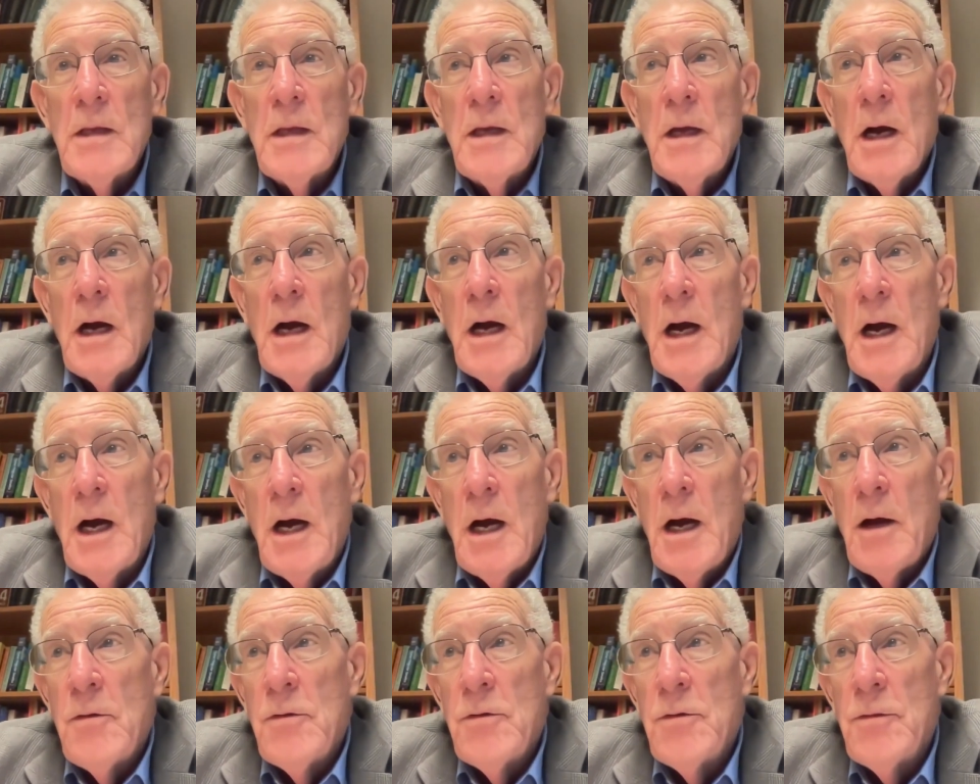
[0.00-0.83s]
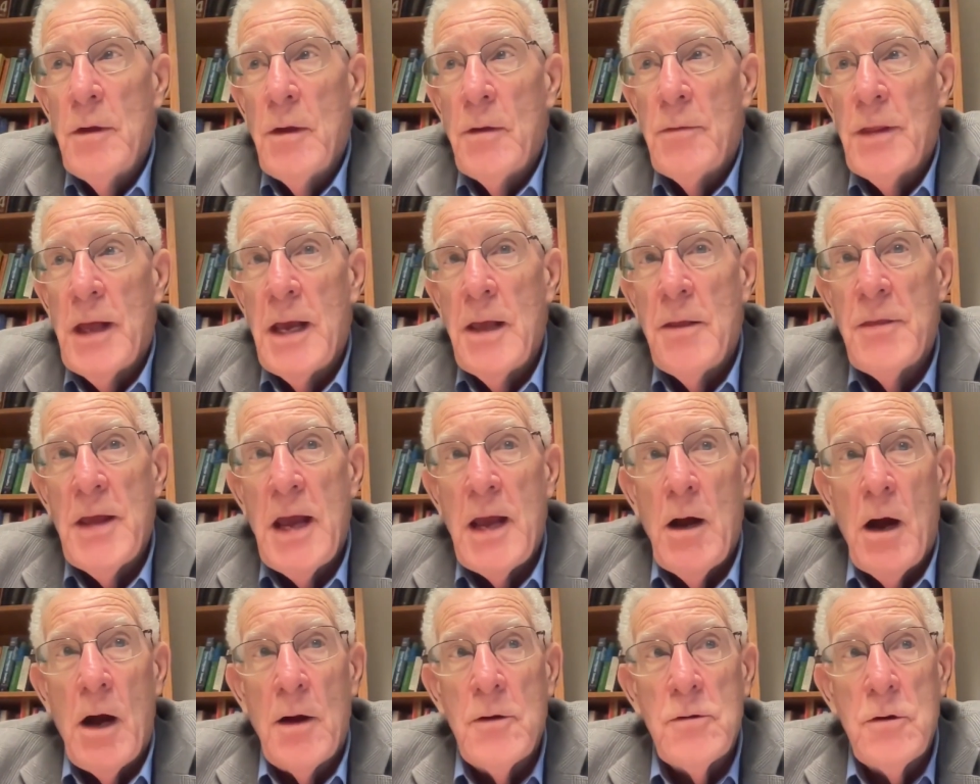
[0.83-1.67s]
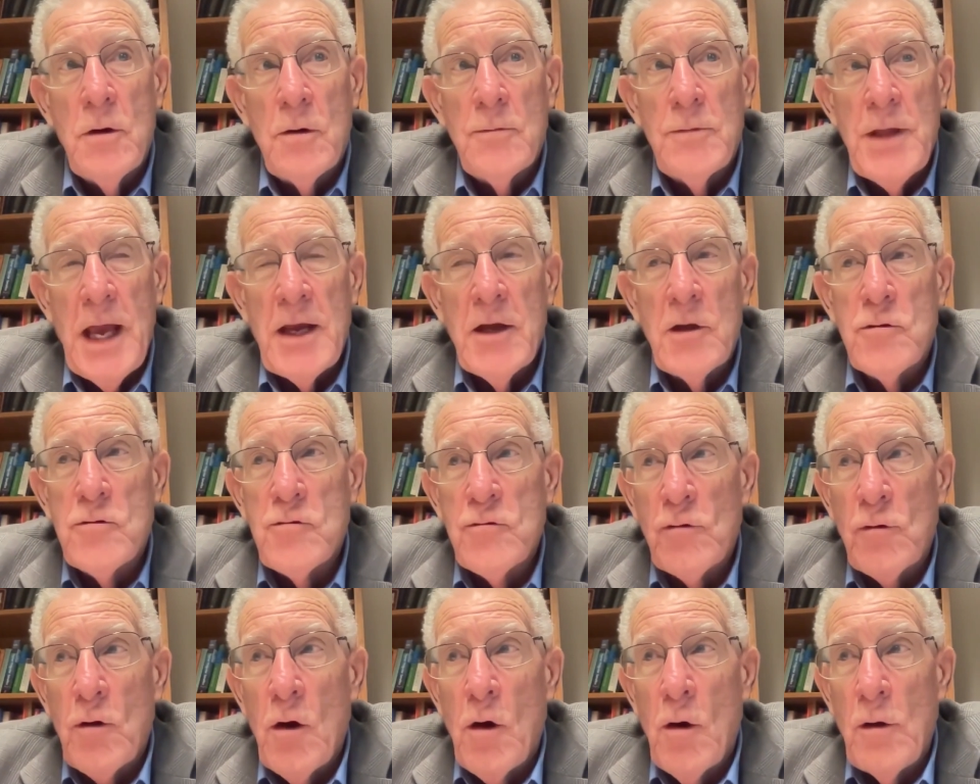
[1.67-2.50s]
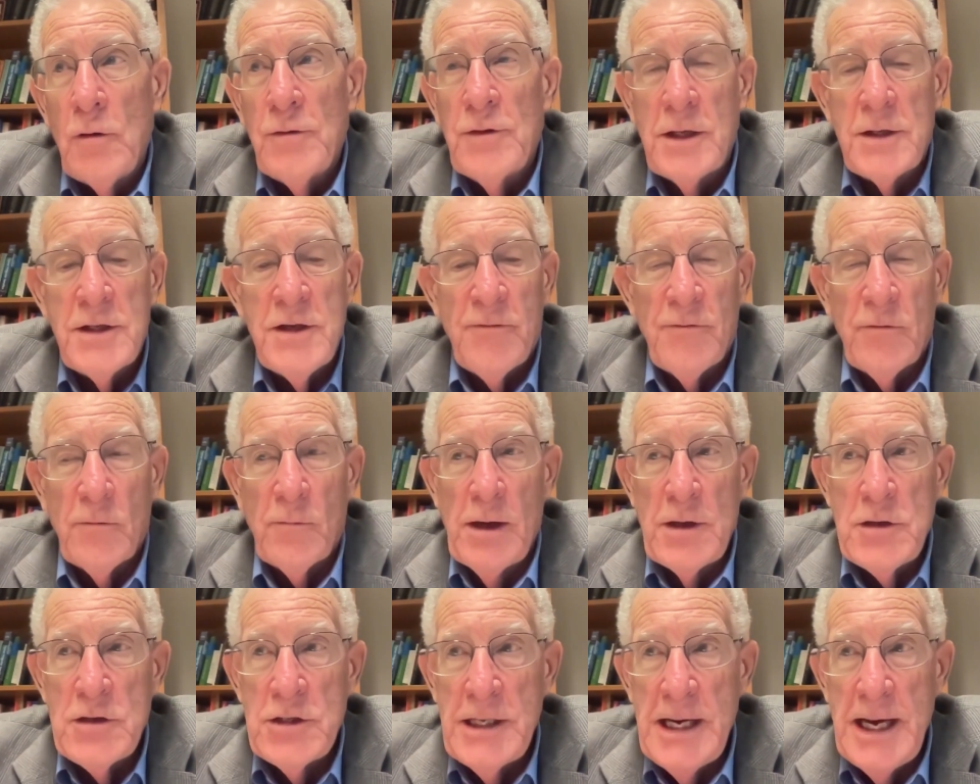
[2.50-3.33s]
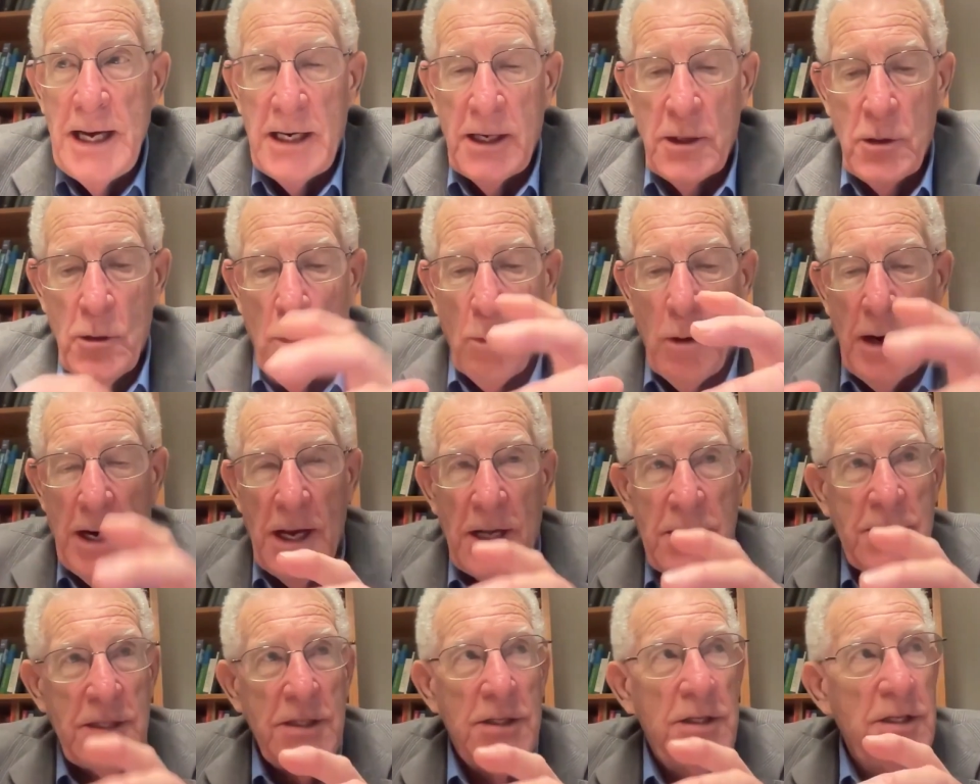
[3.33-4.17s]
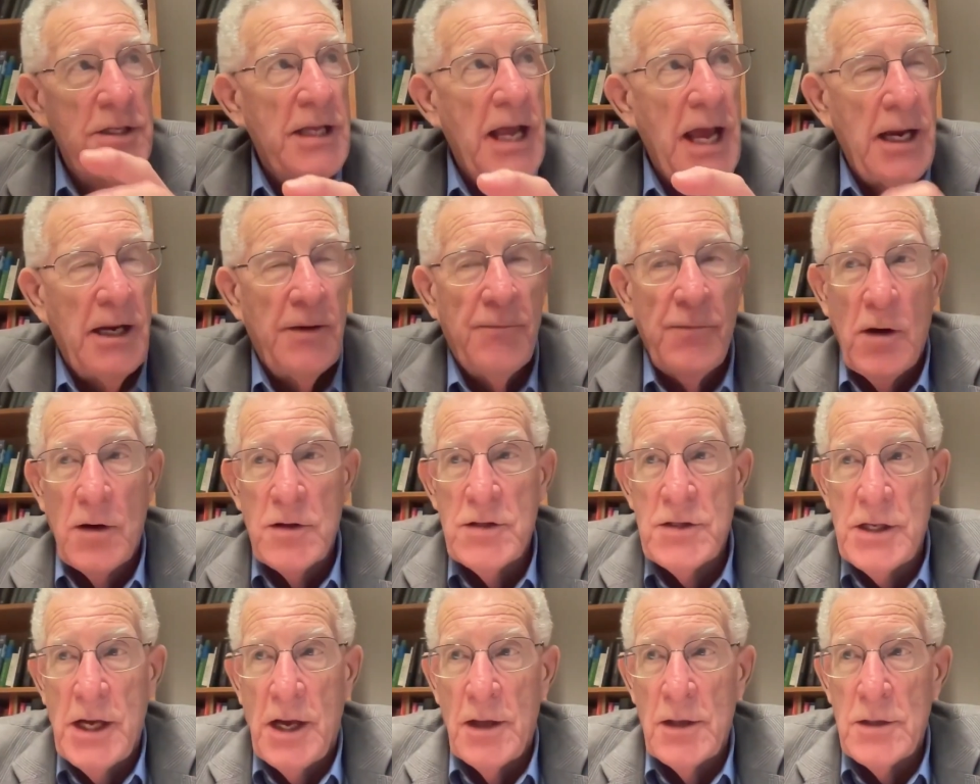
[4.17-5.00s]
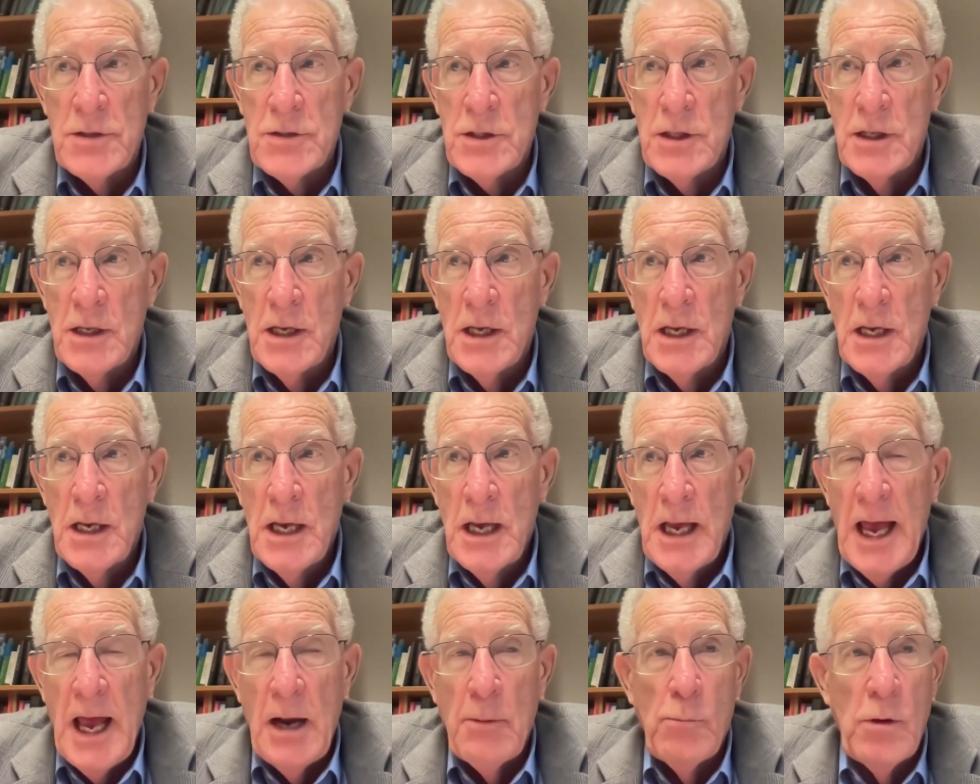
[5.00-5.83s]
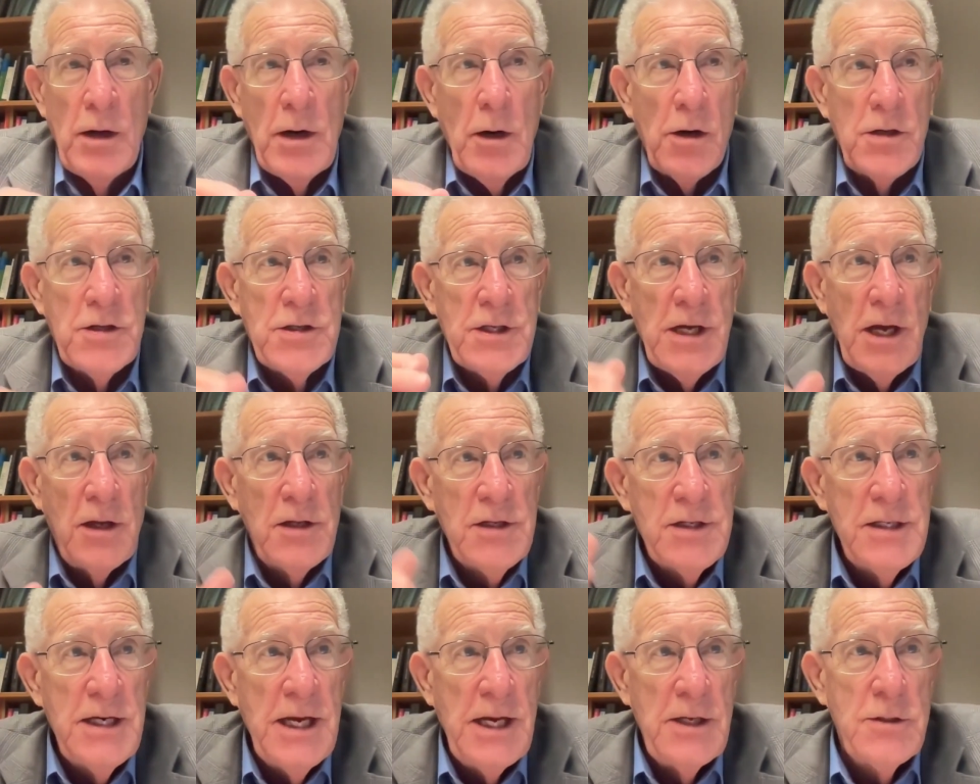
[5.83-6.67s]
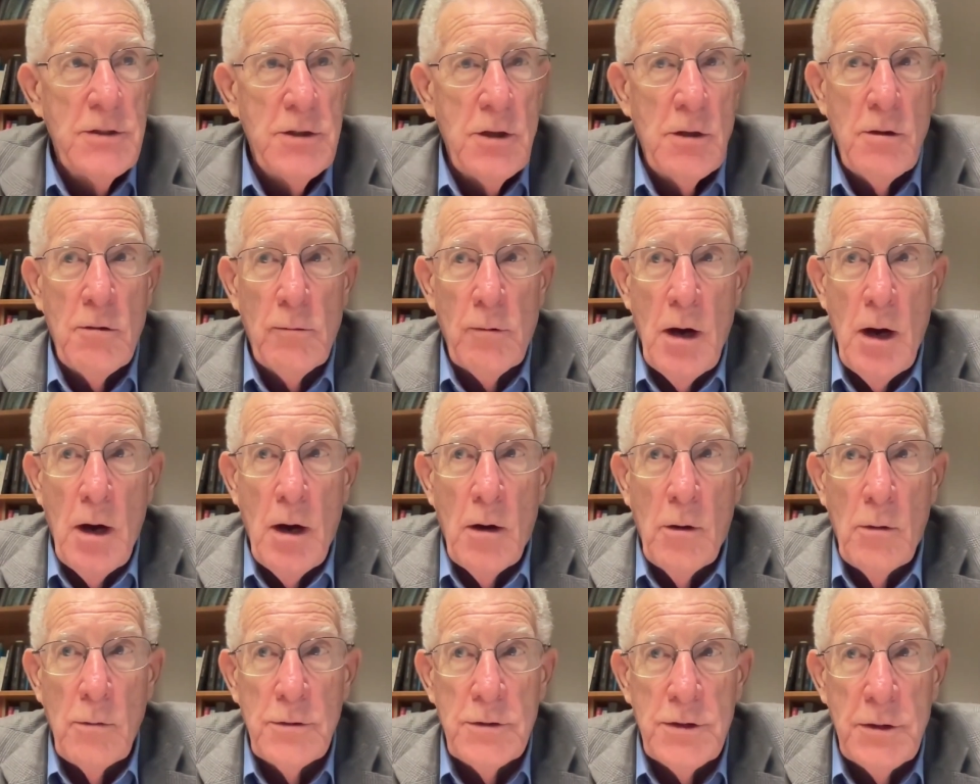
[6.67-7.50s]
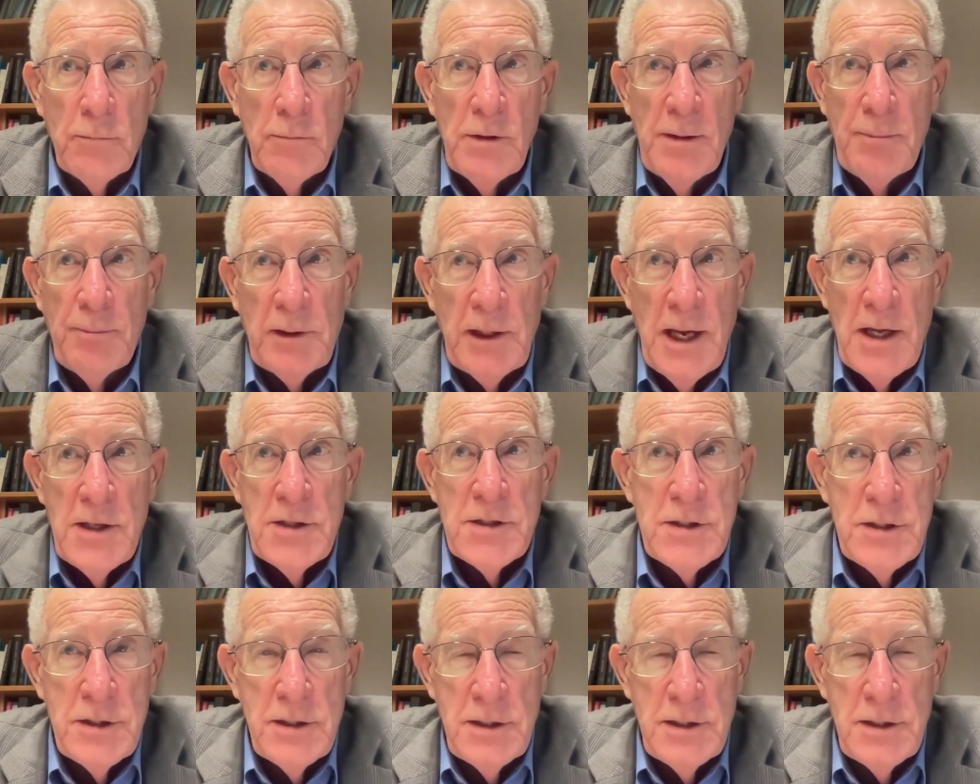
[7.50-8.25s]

uh, they, they, under, they control the differentiated quiescent state of our cells. And when our cells need to grow to replace